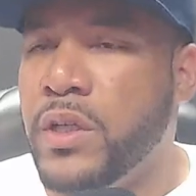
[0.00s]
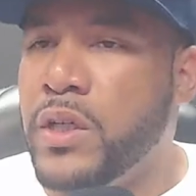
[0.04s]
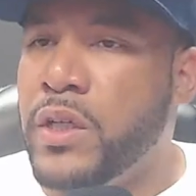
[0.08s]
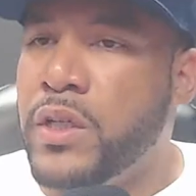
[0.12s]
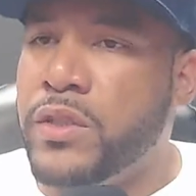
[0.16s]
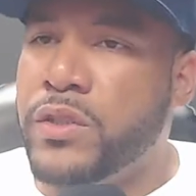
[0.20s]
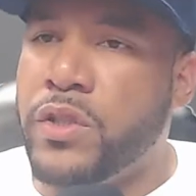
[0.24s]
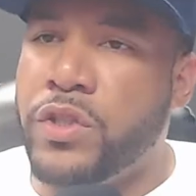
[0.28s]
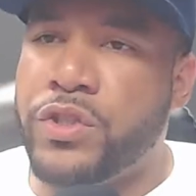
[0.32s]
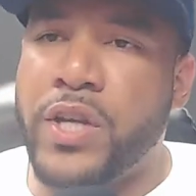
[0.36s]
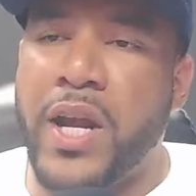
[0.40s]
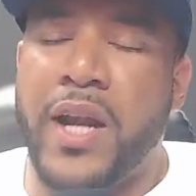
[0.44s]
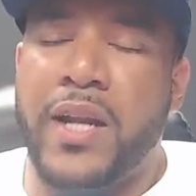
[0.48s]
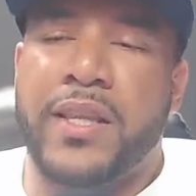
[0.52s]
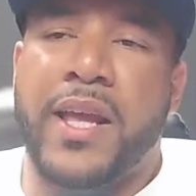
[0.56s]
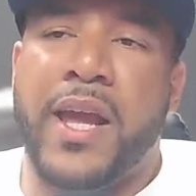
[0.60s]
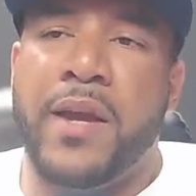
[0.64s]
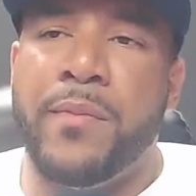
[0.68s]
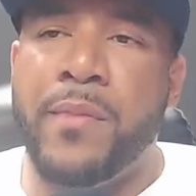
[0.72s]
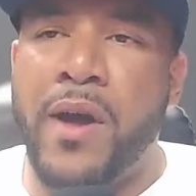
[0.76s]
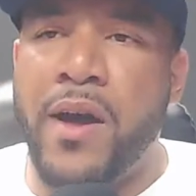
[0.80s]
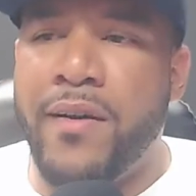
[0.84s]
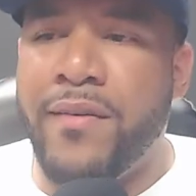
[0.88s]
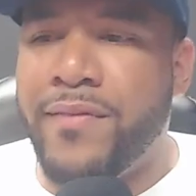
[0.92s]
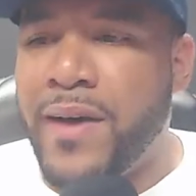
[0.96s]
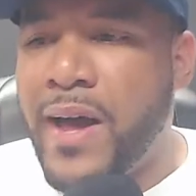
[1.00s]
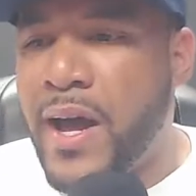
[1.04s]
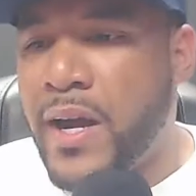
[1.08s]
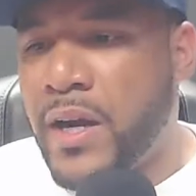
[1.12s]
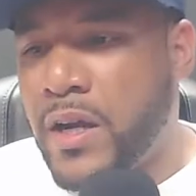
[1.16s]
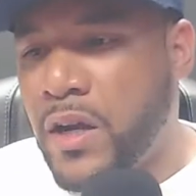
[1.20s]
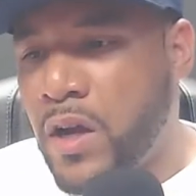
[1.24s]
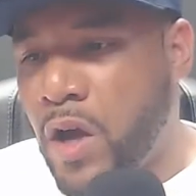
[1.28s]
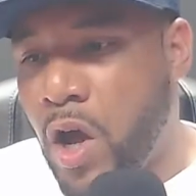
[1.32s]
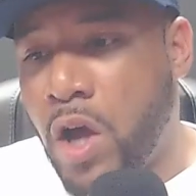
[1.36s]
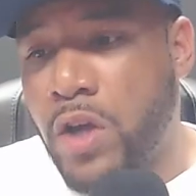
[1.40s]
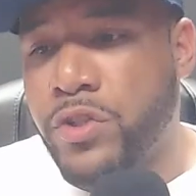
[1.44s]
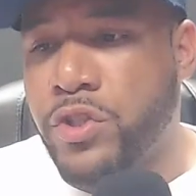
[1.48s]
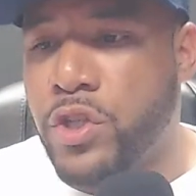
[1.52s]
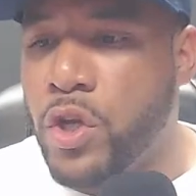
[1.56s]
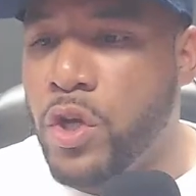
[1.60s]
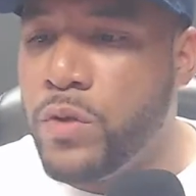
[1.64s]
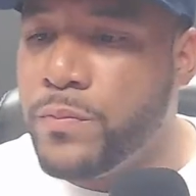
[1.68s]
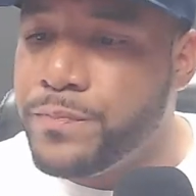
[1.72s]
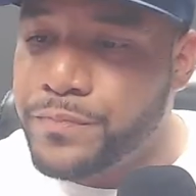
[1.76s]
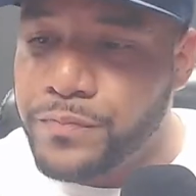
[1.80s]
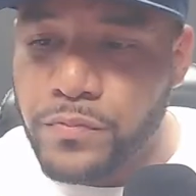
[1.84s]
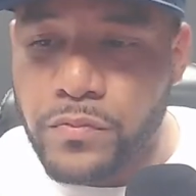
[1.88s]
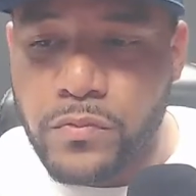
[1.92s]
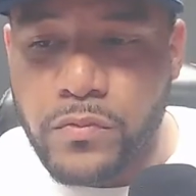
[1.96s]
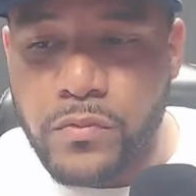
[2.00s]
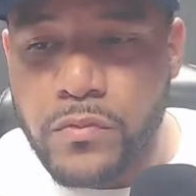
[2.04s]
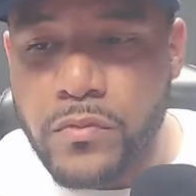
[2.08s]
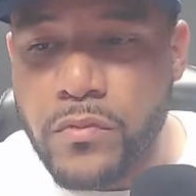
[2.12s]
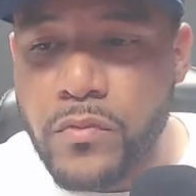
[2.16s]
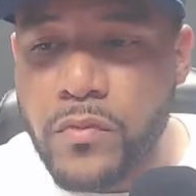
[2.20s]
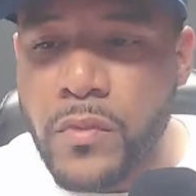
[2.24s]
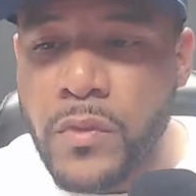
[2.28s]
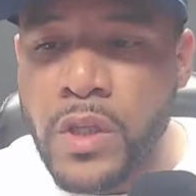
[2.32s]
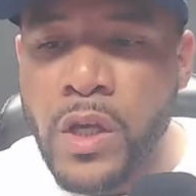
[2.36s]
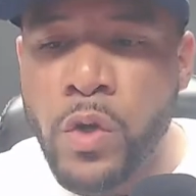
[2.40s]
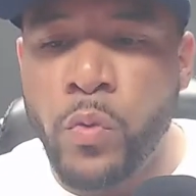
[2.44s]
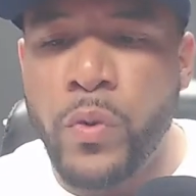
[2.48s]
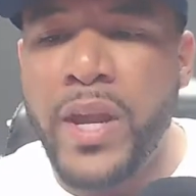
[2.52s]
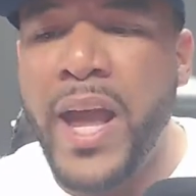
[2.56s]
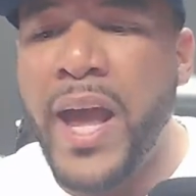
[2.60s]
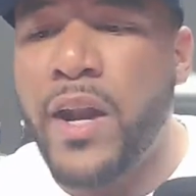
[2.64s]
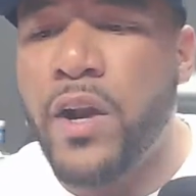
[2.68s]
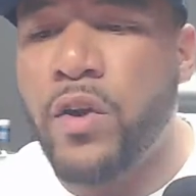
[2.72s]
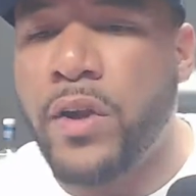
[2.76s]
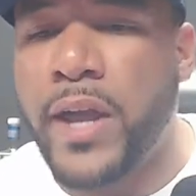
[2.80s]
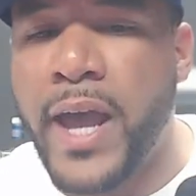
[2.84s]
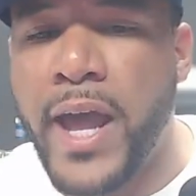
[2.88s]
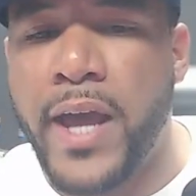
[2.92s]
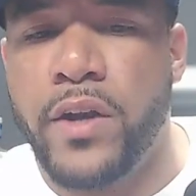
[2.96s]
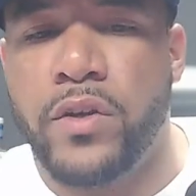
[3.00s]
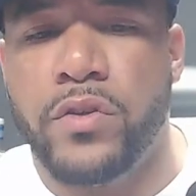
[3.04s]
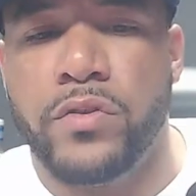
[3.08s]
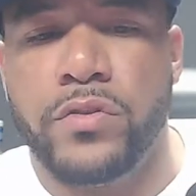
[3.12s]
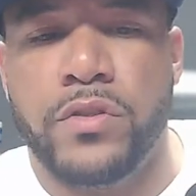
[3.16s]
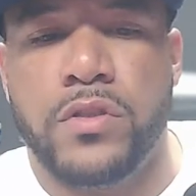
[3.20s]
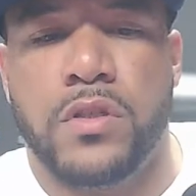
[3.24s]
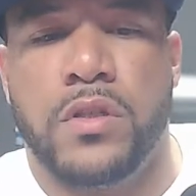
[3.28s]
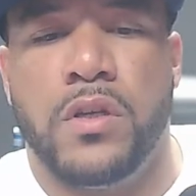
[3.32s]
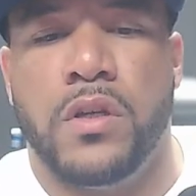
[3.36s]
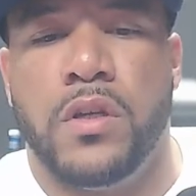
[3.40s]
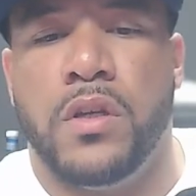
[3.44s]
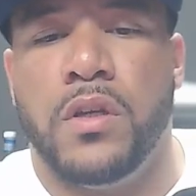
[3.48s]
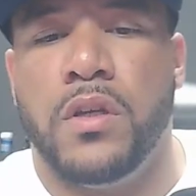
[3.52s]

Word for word: So shout out to 8 Mile Vodka. Also, we handle candles.